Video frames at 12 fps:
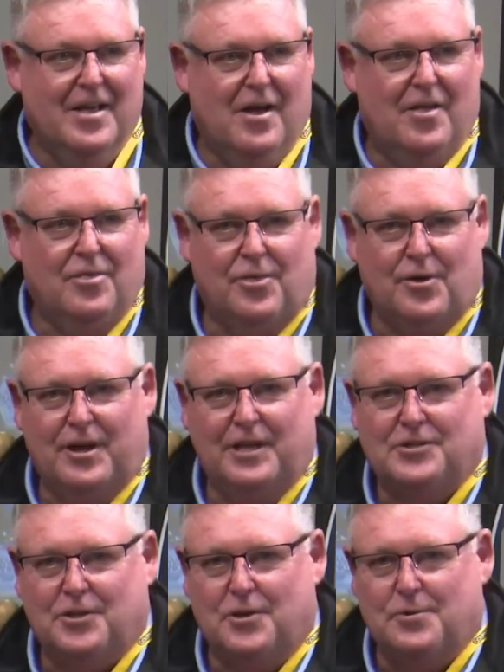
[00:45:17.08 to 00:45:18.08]

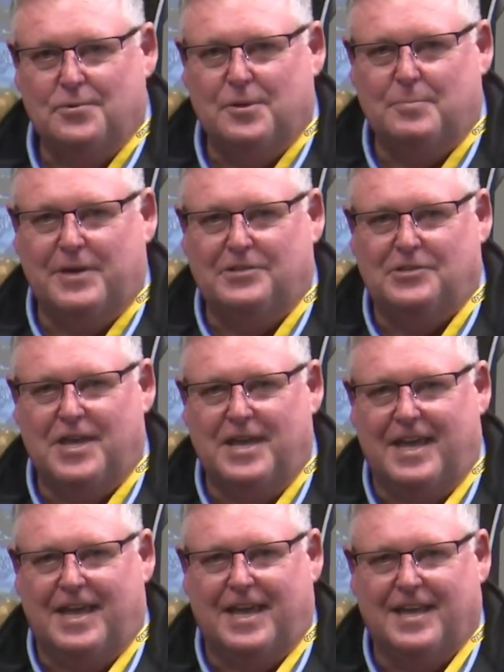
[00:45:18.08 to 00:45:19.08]
32, the bid's
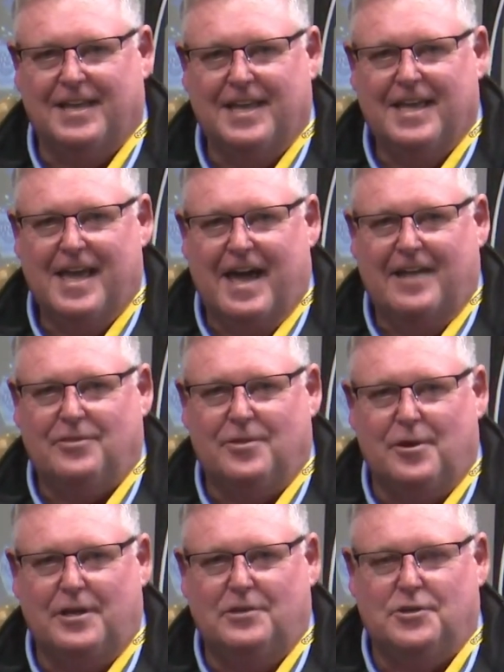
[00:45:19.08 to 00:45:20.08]
here. At
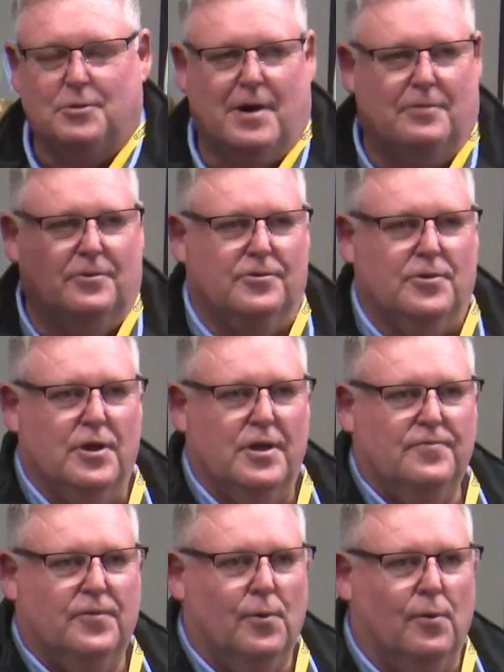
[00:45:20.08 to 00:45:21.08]
3,200,
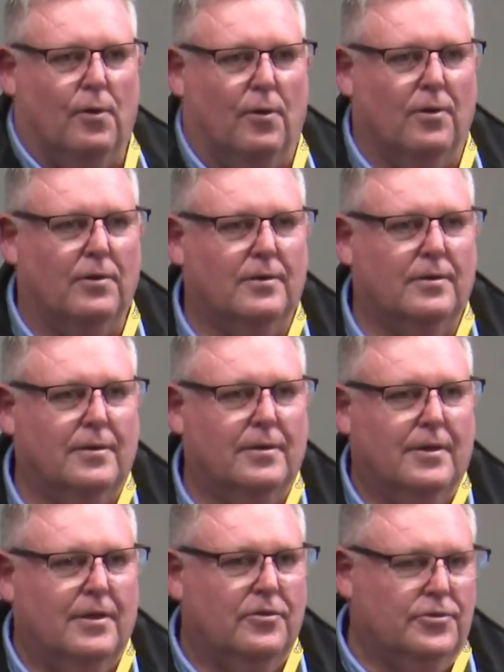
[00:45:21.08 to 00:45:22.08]
34.
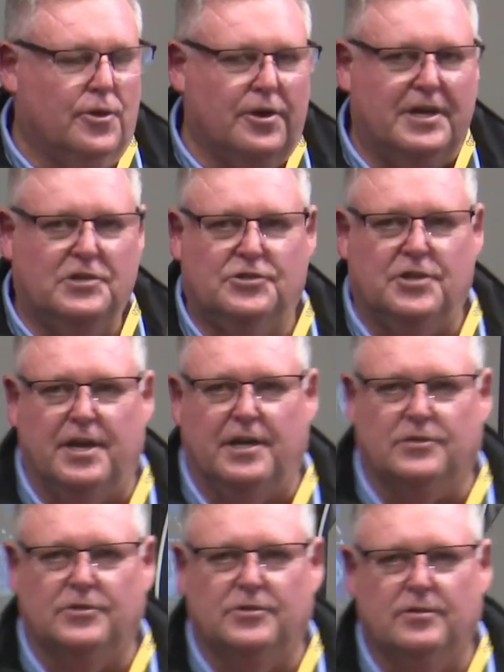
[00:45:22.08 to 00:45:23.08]

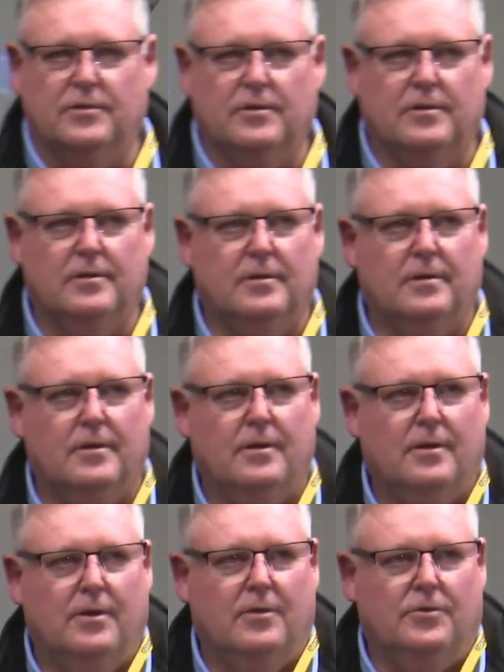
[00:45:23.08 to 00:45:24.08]
36.
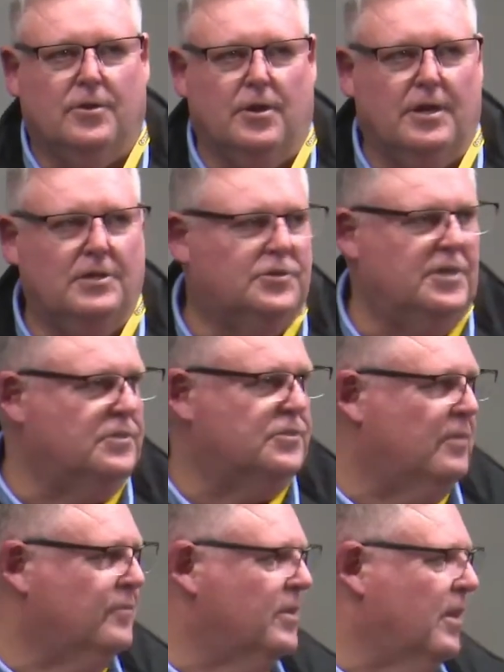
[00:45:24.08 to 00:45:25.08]
36
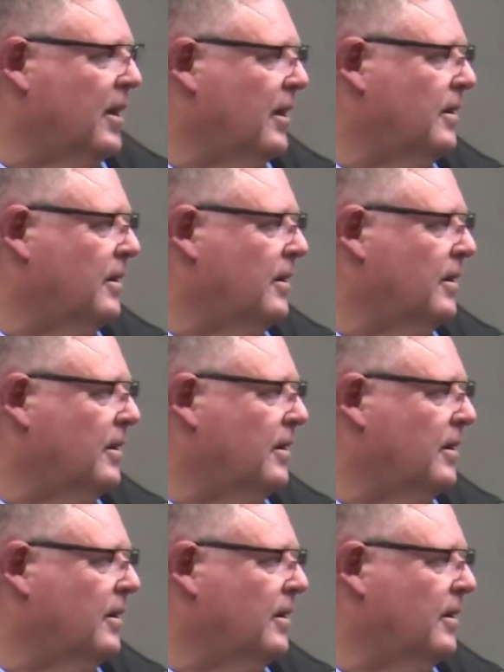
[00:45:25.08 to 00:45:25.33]
I've got.